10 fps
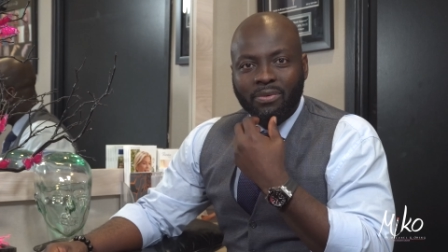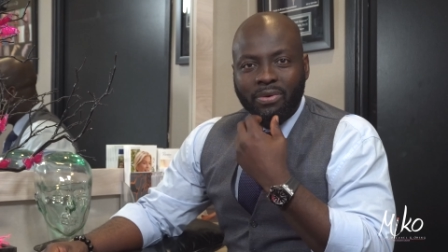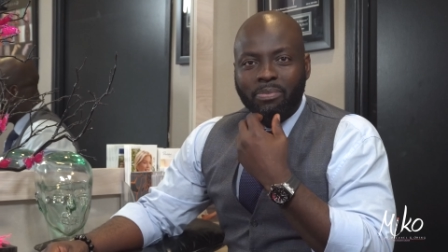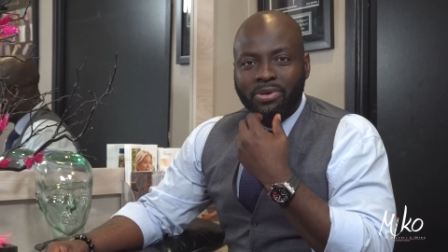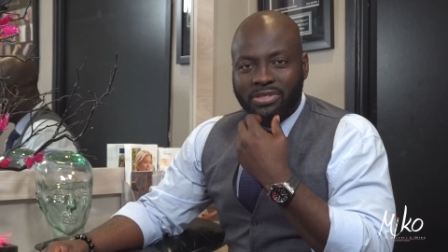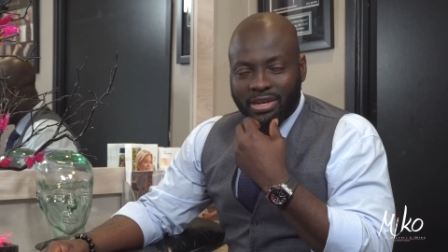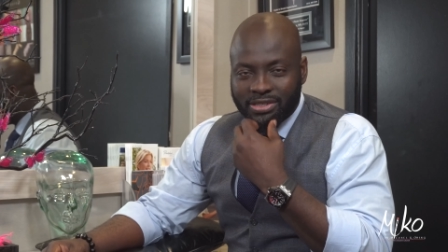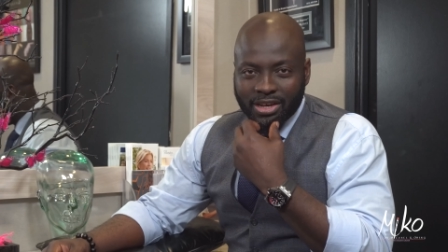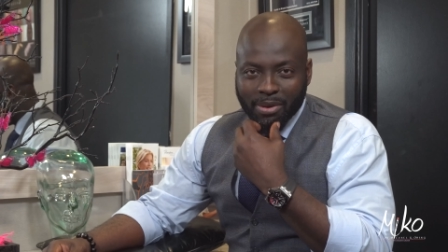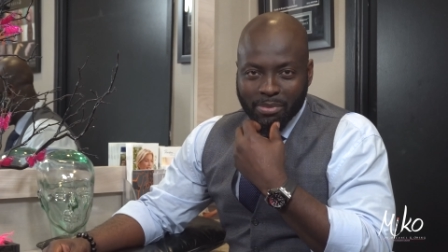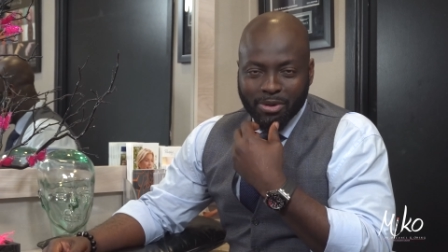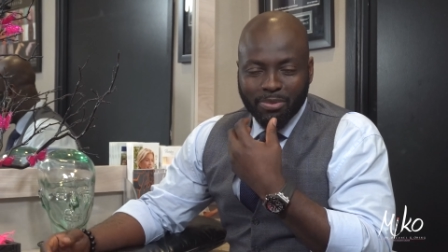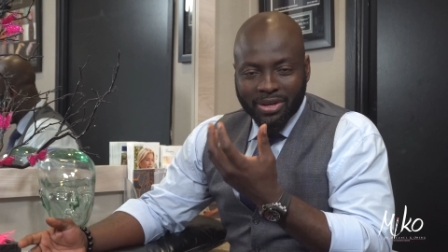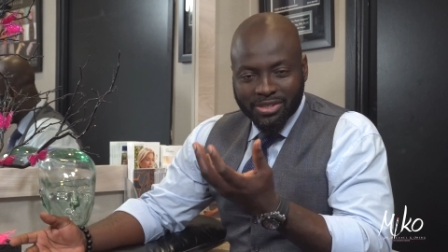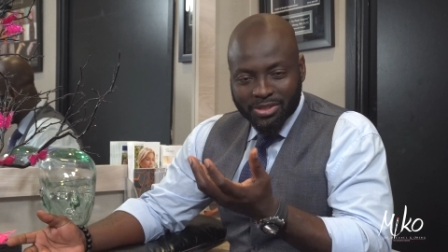we possess here at MiKO
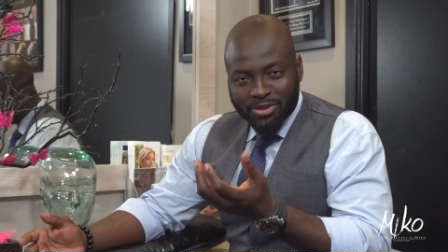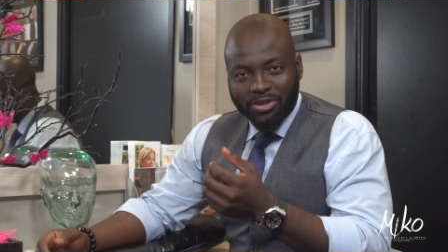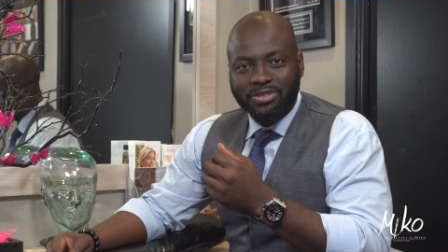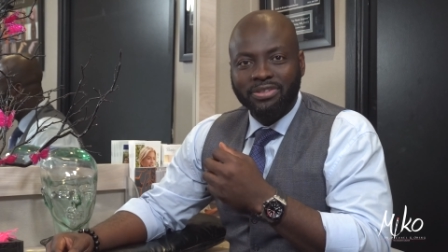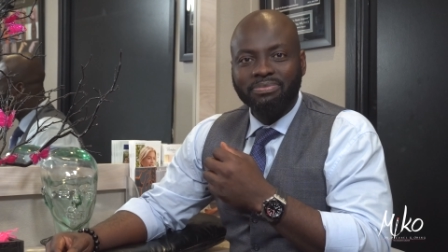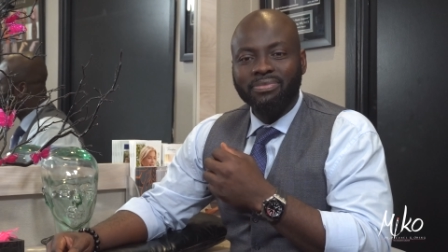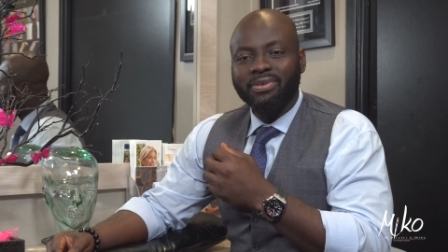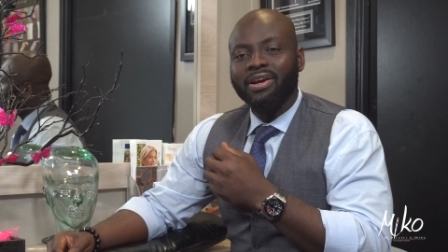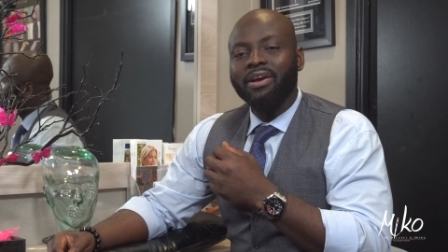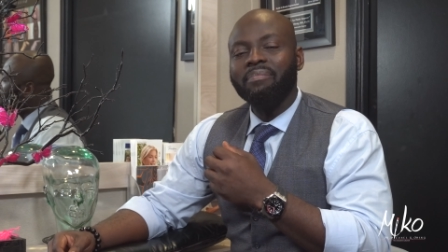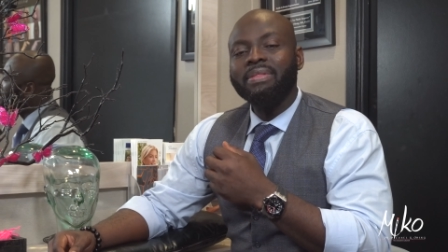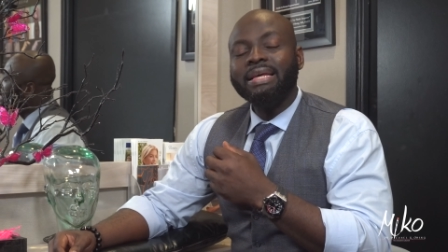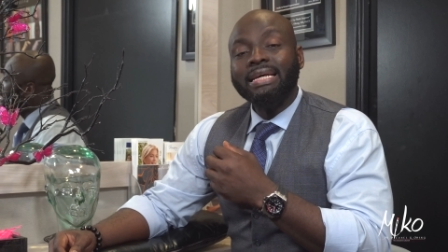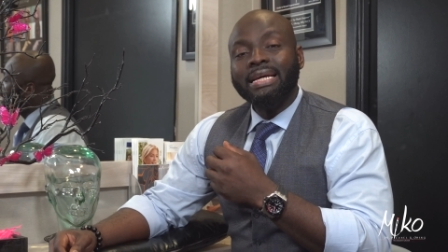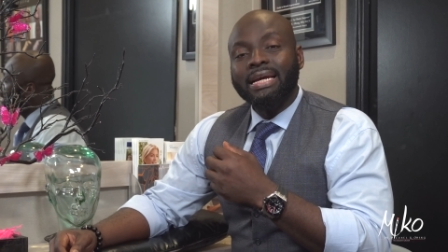Plastic Surgery, okay?
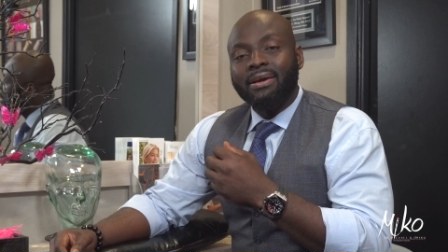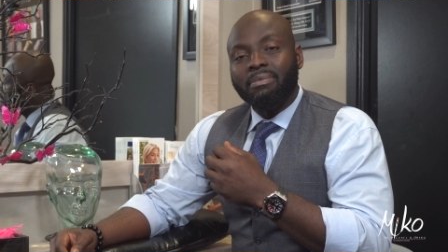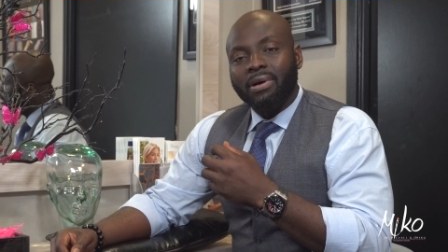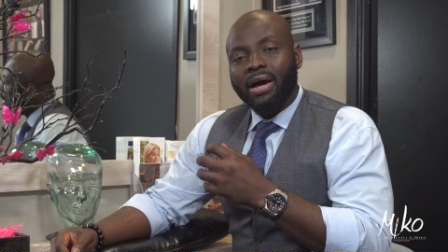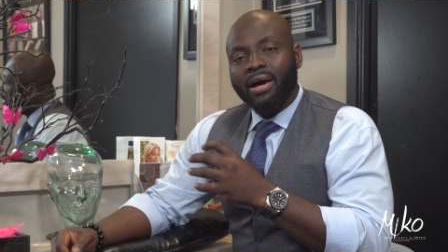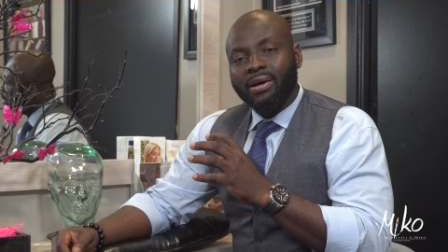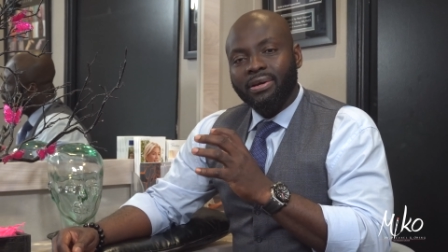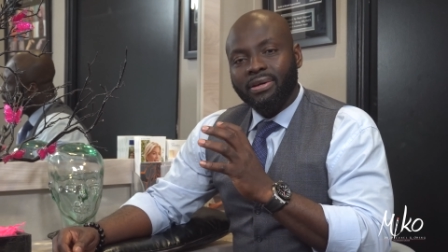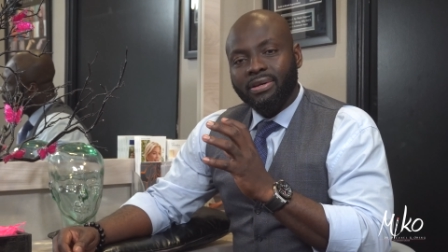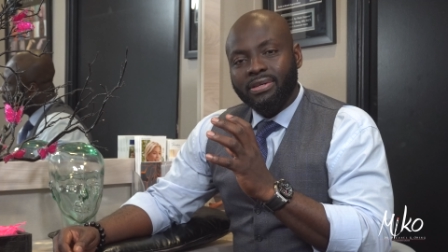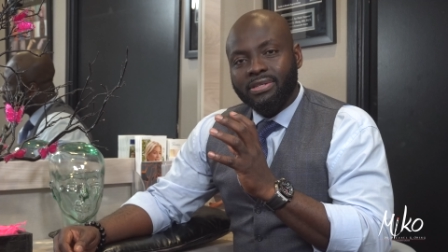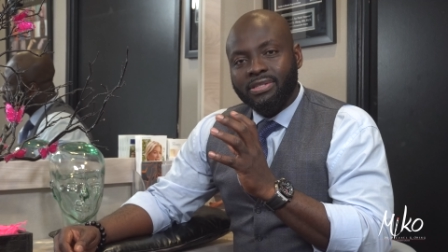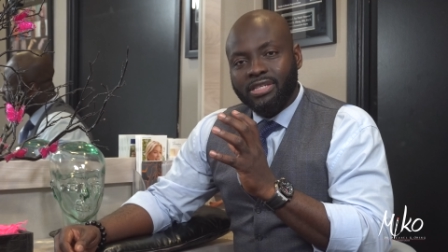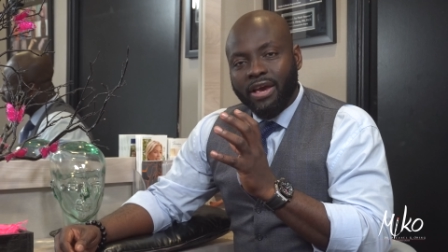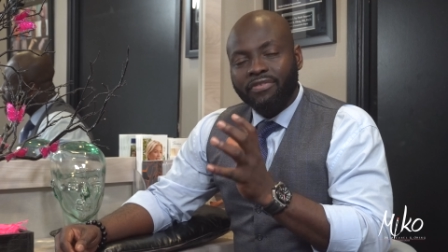But
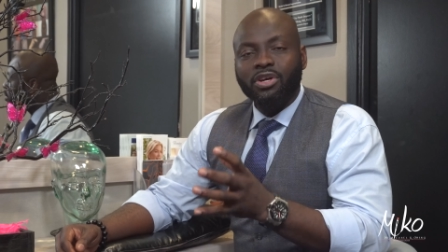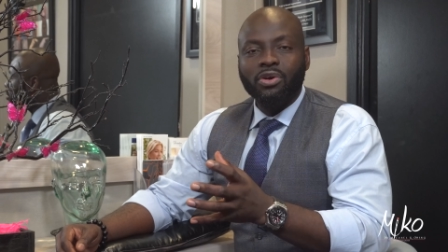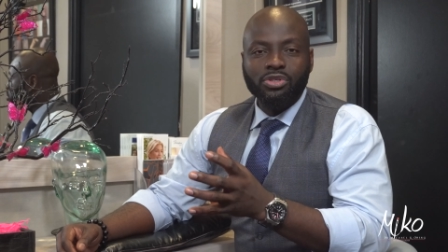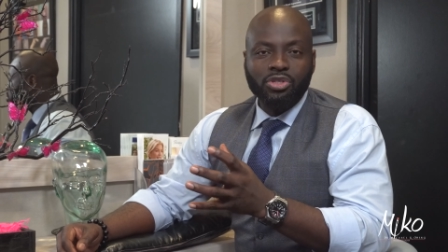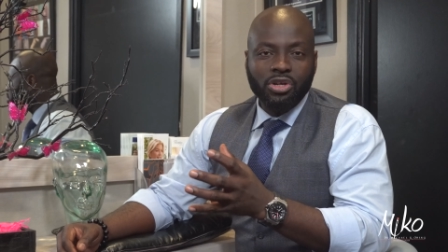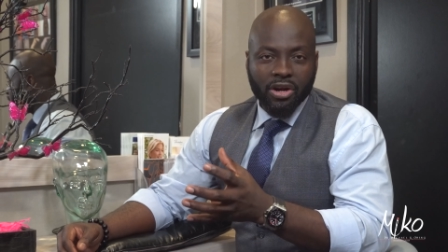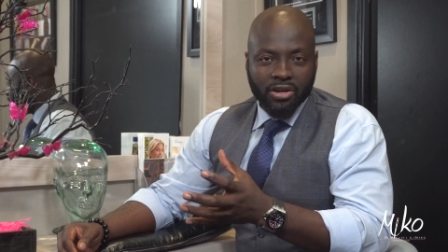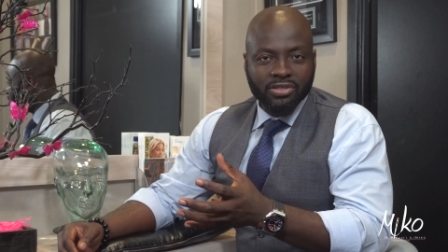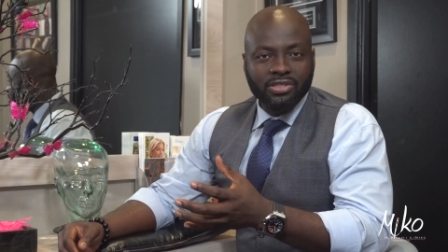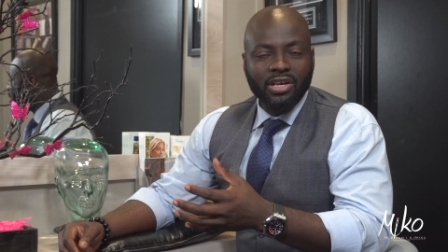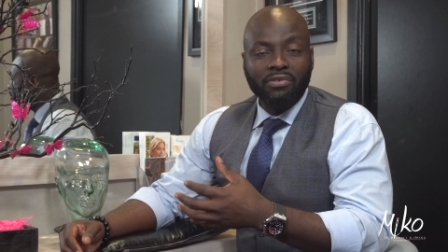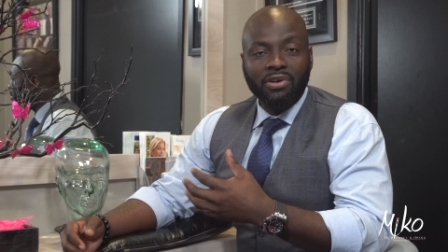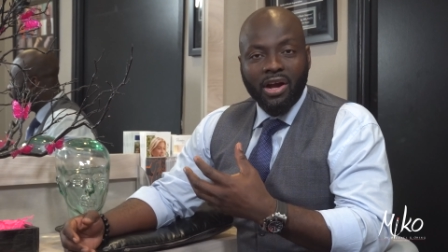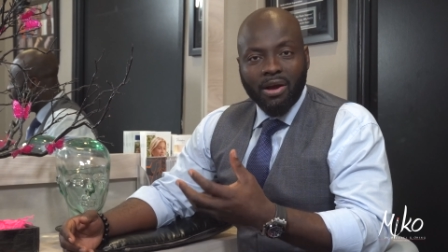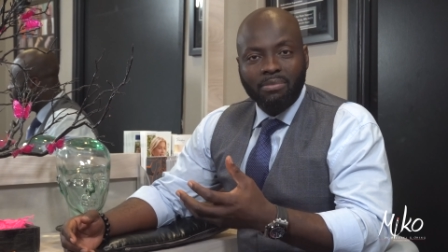safety concerns have
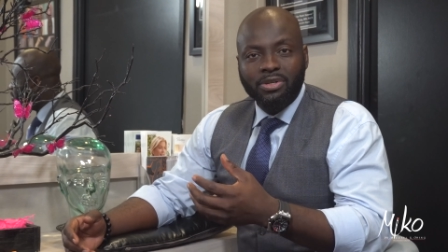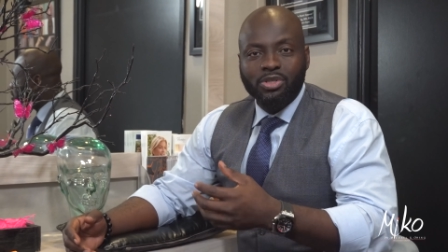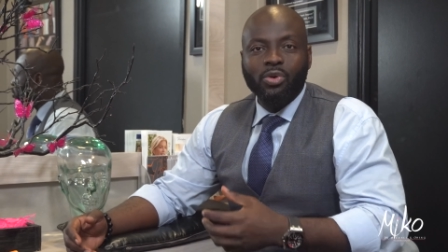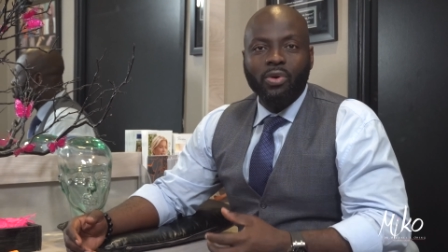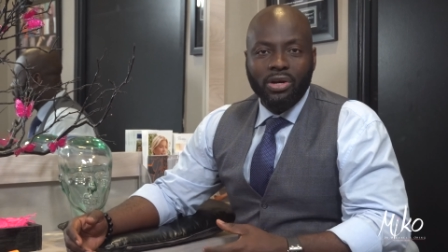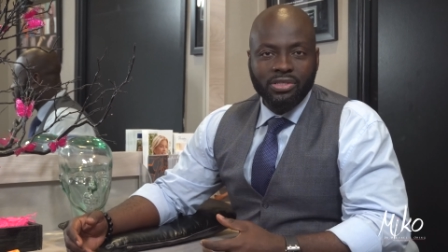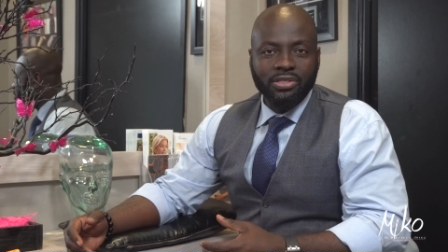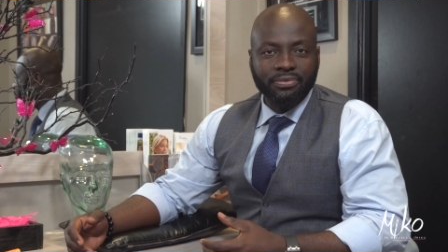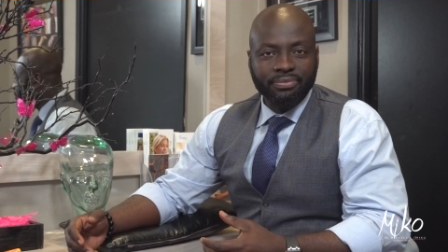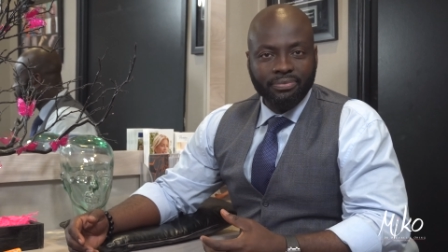come into question.